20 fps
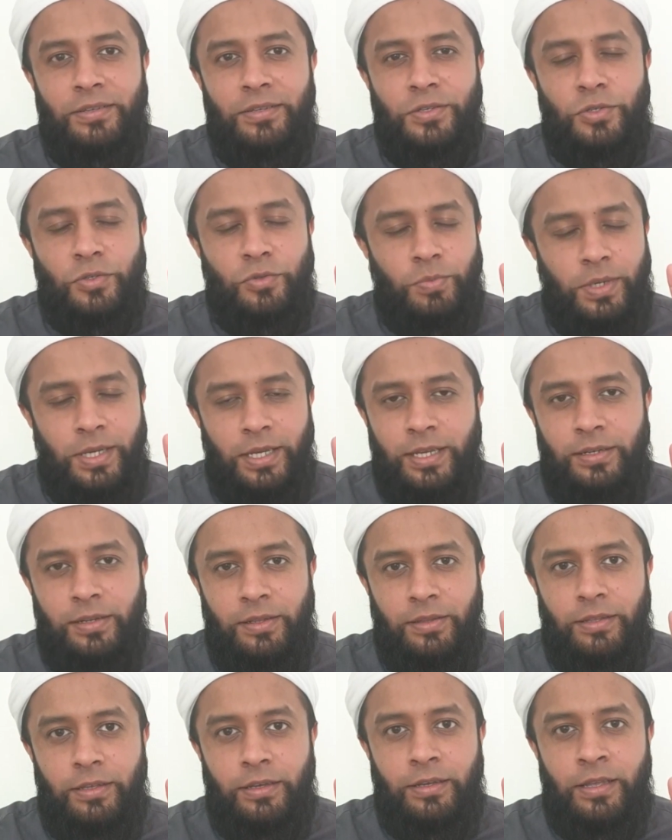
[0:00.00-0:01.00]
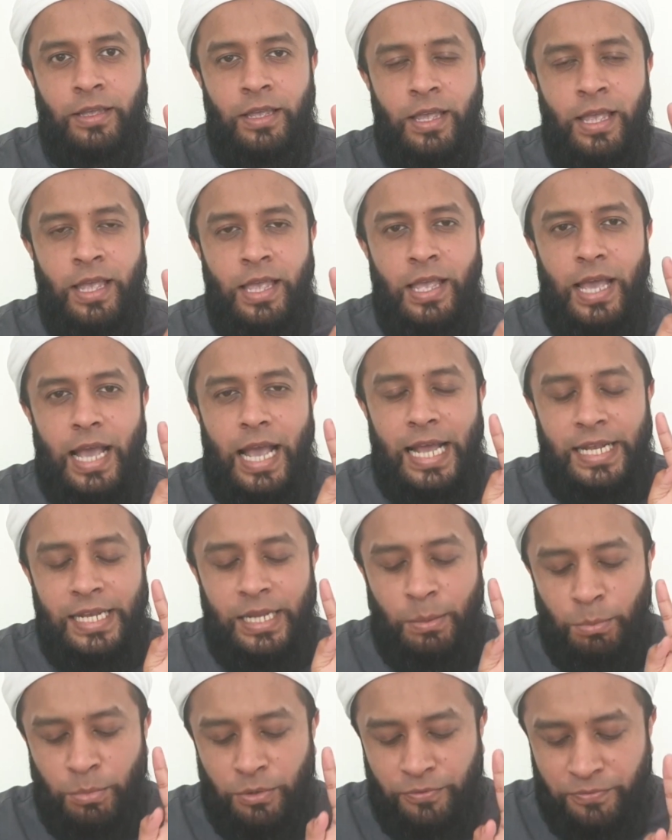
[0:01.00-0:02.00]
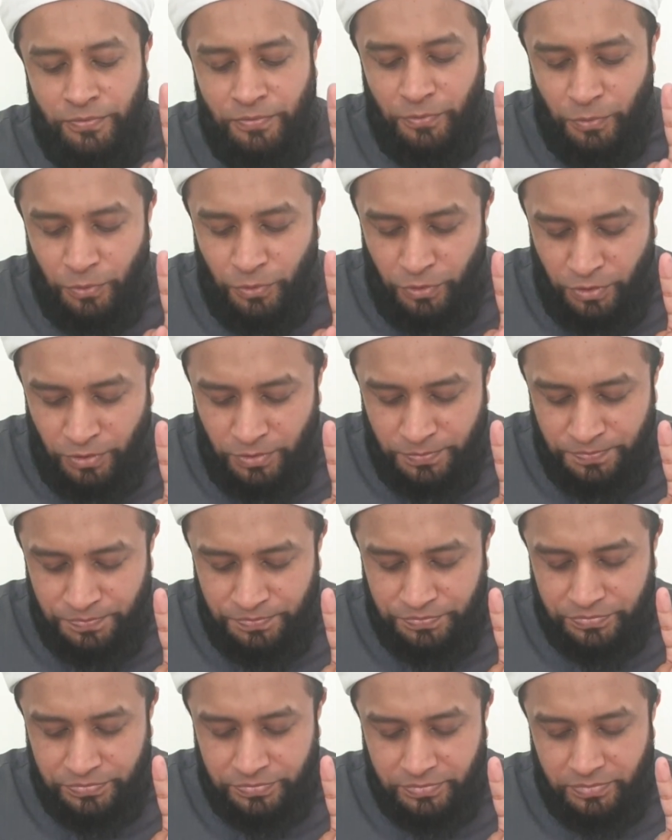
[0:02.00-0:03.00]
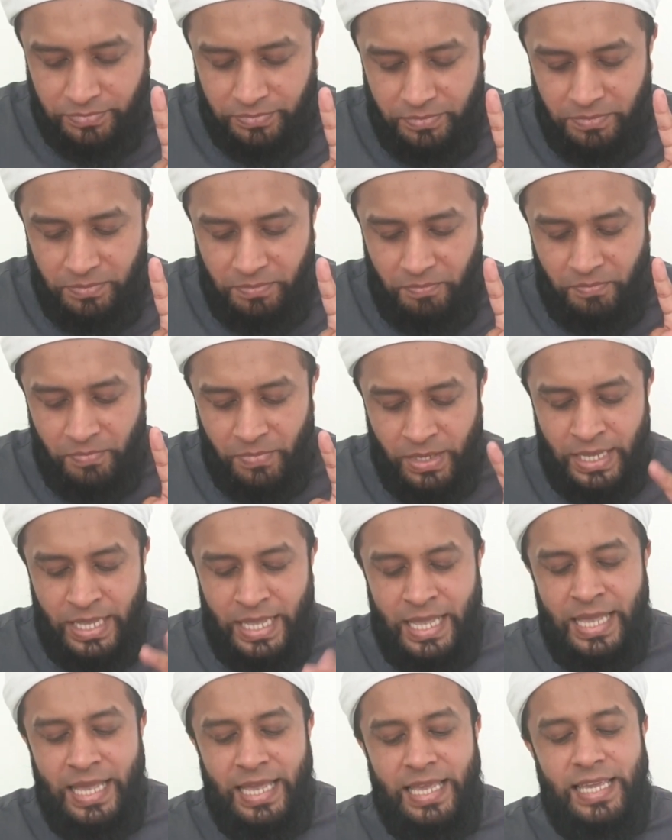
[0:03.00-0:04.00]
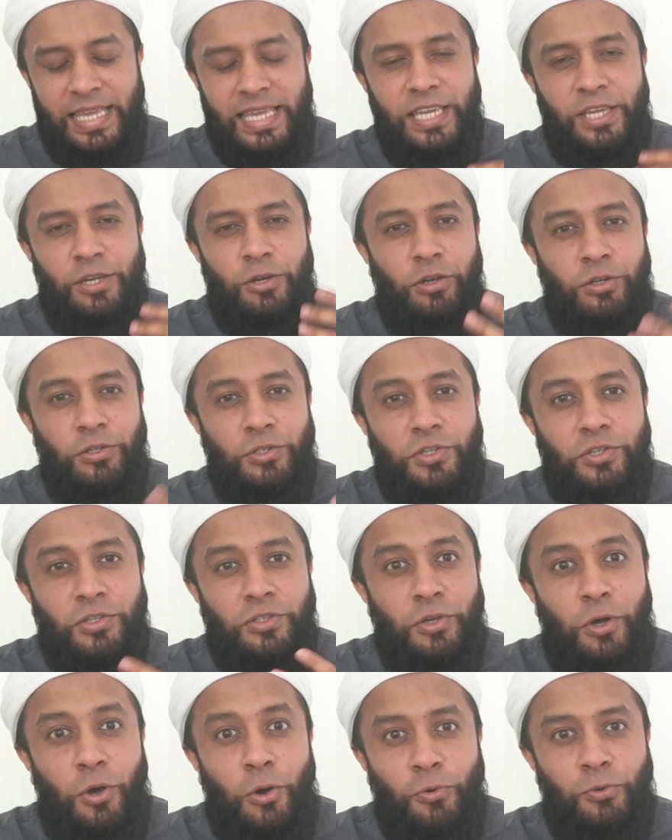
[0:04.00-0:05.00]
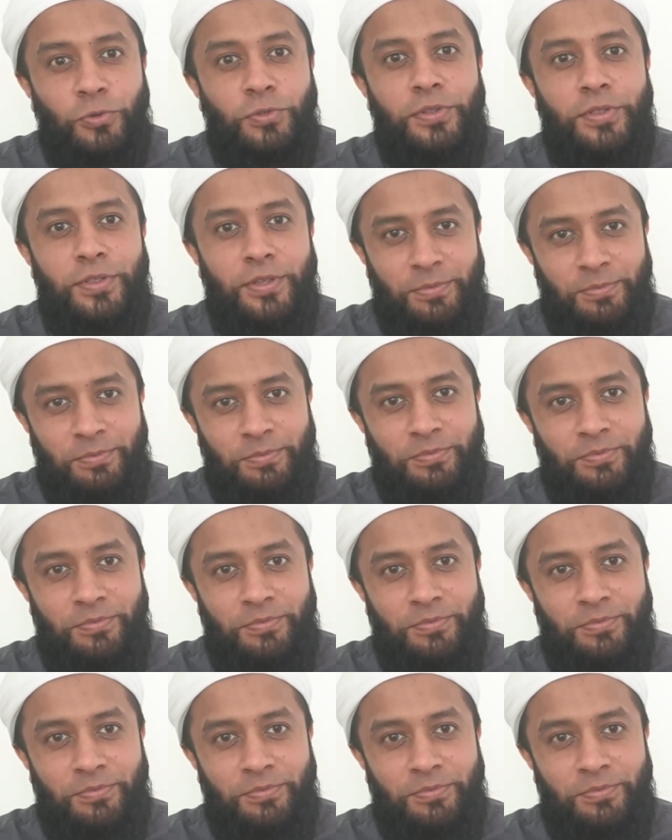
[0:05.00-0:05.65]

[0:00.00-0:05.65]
Subhanallah. And number 4, he consoled them.